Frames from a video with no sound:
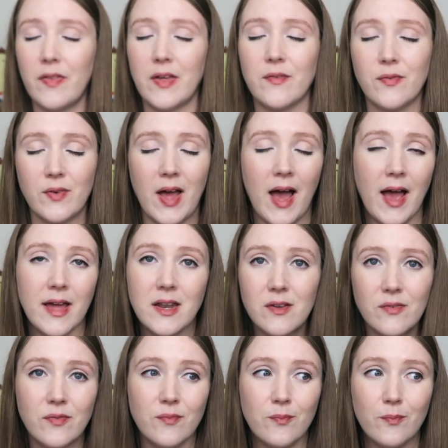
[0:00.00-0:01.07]
They've kind
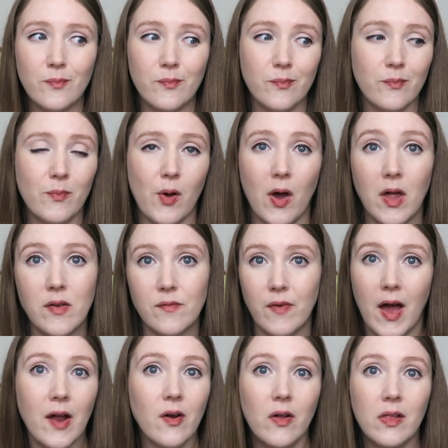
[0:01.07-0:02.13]
of gone
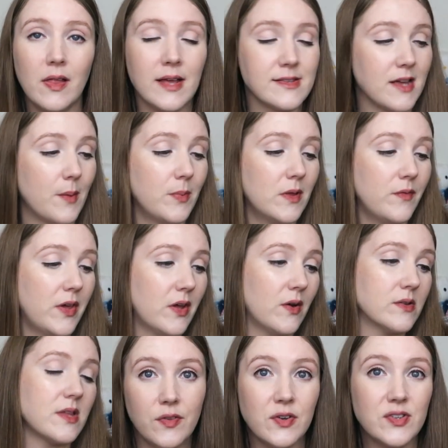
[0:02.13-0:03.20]
viral the last couple of
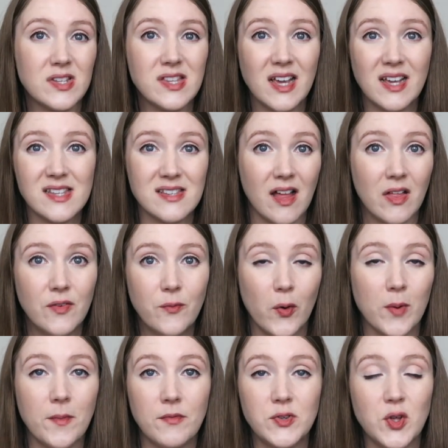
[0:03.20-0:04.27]
years. They're just like a solid
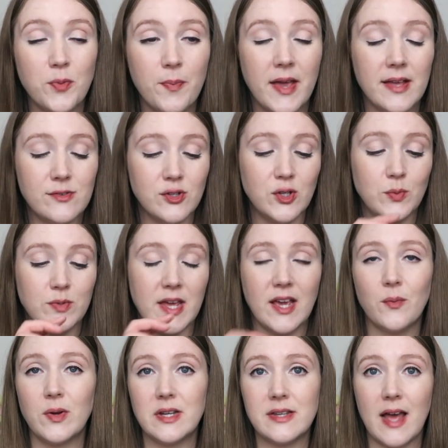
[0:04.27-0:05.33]
form of toothpaste. You
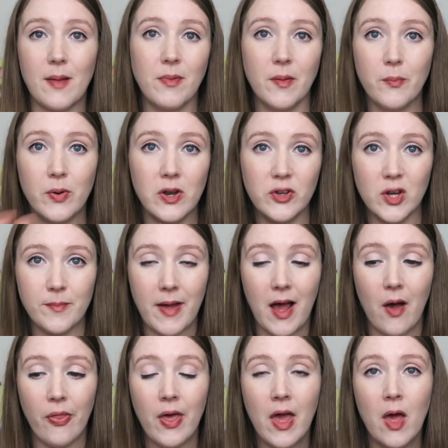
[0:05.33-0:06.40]
take 1 tablet, put it in your
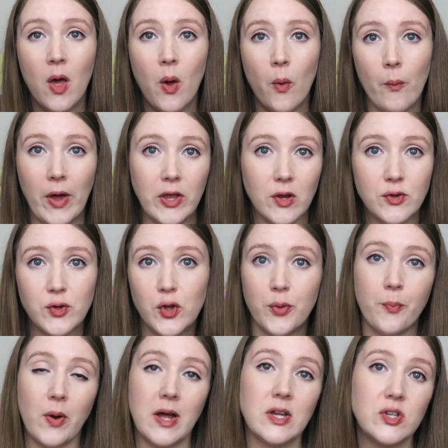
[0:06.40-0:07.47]
mouth, wet your
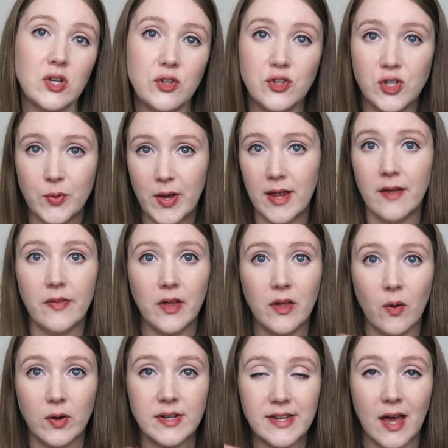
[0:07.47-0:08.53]
toothbrush, chew it, and then
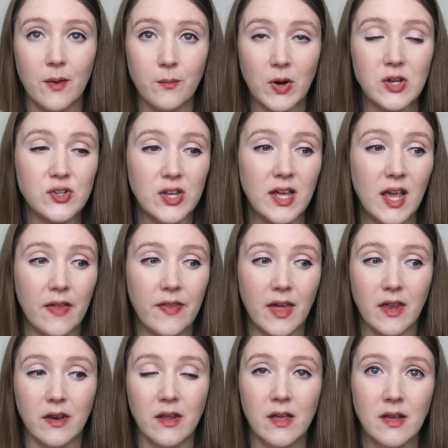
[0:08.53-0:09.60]
go to town brushing, and
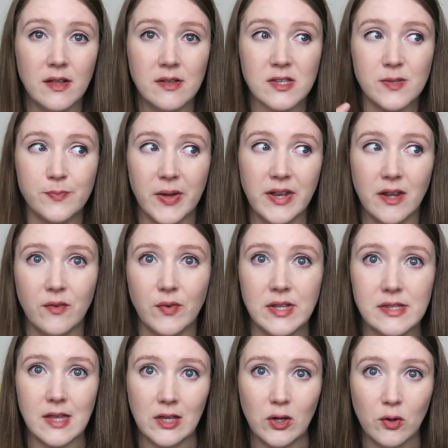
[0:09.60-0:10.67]
then spit and
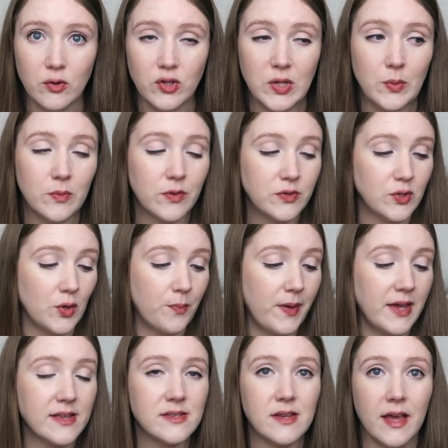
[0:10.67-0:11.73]
like you usually would with
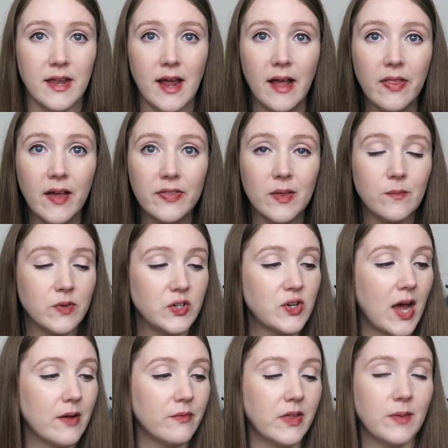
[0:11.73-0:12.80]
toothpaste. And I like them for
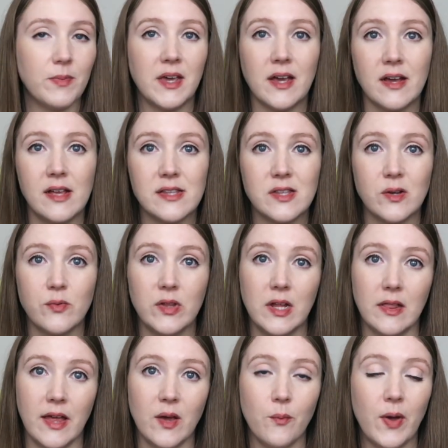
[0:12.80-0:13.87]
traveling because they're really
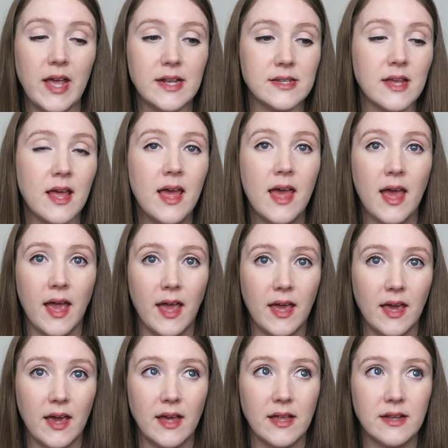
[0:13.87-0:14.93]
lightweight
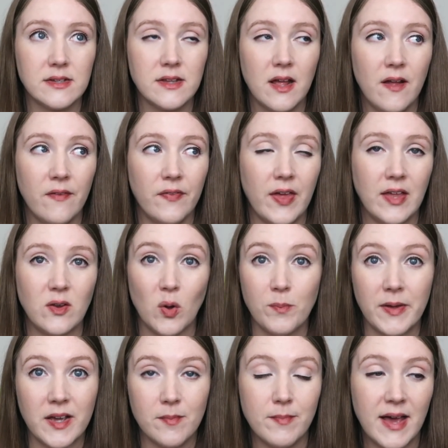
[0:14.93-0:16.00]
and they
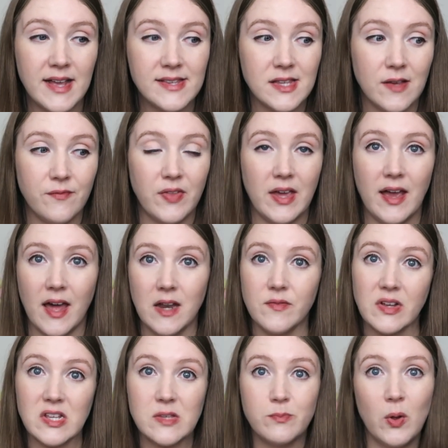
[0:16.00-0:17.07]
don't make a mess if they kind
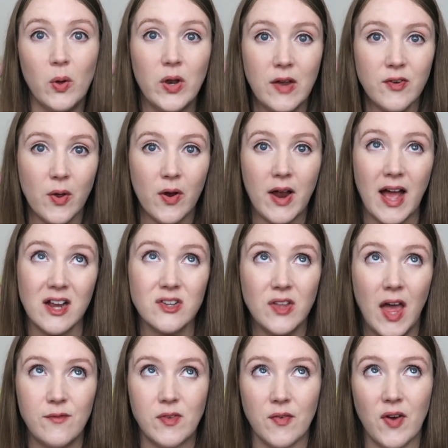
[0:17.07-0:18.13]
of explode everywhere.
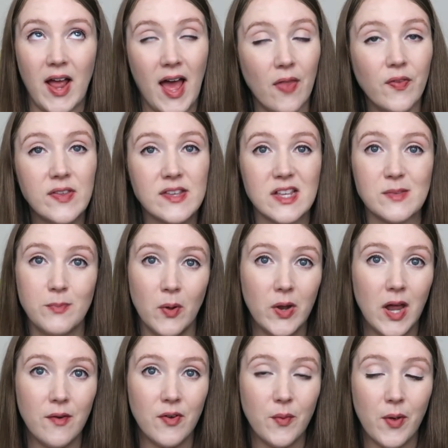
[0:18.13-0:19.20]
Actually, I've never had these explode
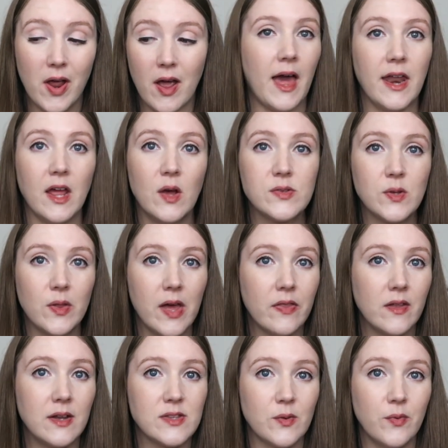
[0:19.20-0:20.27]
everywhere. And I also like
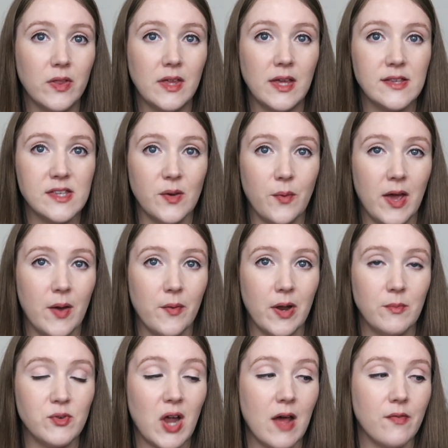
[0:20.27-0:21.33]
that it's a really easy way when
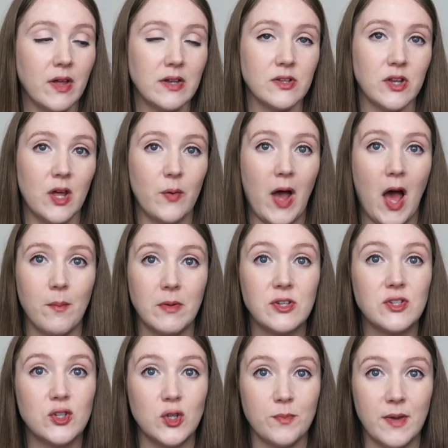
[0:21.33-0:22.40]
I'm traveling to know how
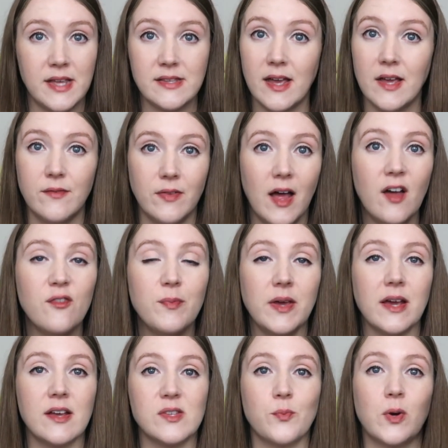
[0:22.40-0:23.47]
much toothpaste I have left,
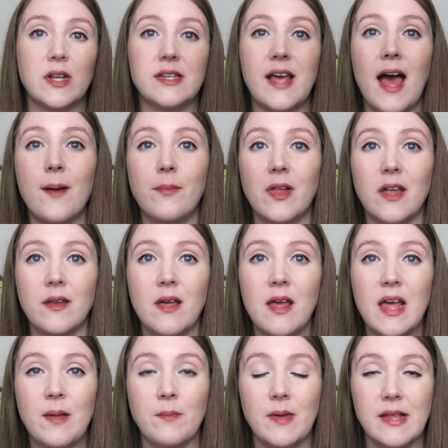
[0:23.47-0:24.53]
because 1 tablet
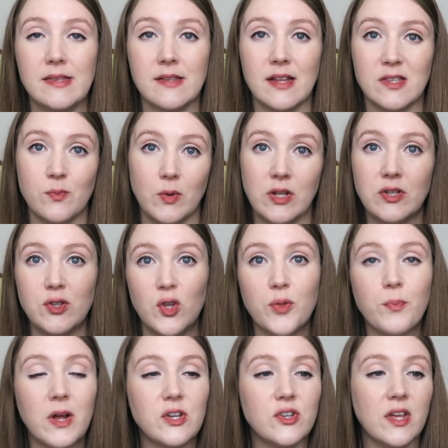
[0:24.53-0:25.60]
means that's 1
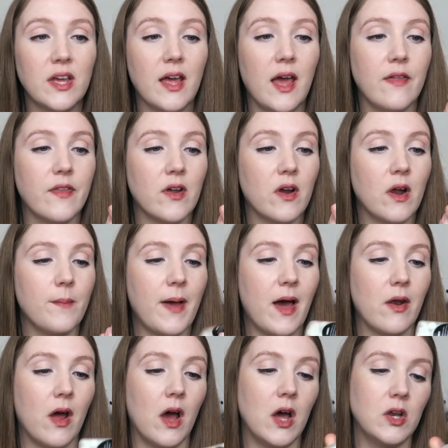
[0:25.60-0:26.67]
toothbrushing, and there are
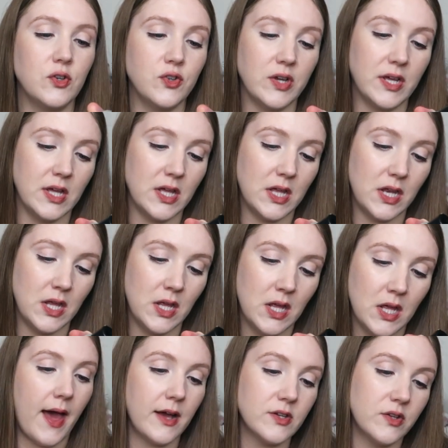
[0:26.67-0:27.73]
about 100,
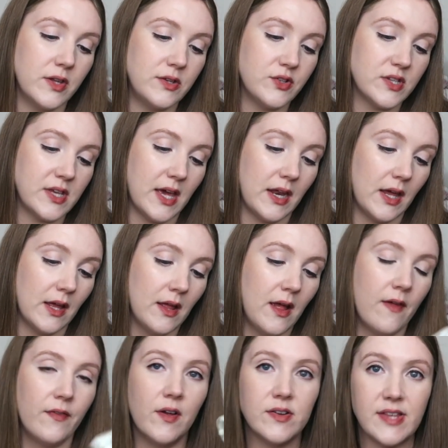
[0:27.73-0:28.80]
actually just kidding,
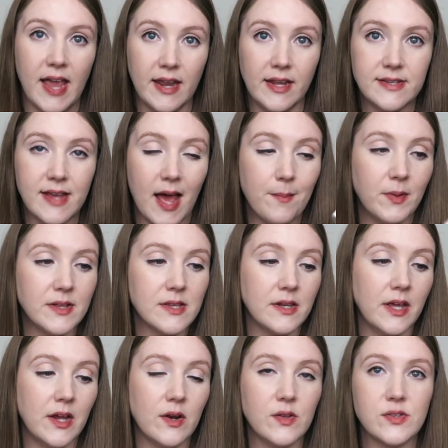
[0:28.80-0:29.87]
there's 80 tablets in
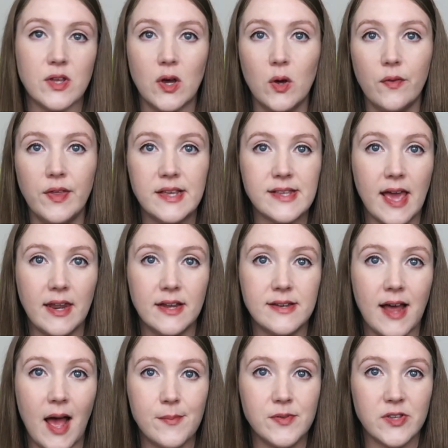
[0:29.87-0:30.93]
here, so these 80
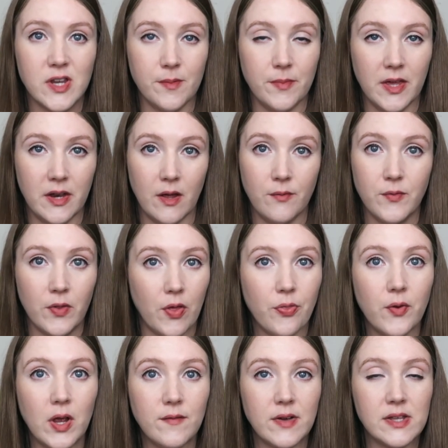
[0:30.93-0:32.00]
tabs is going to be enough for the
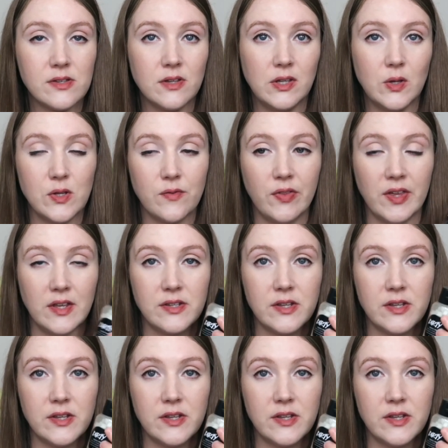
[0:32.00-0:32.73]
3 of us to use the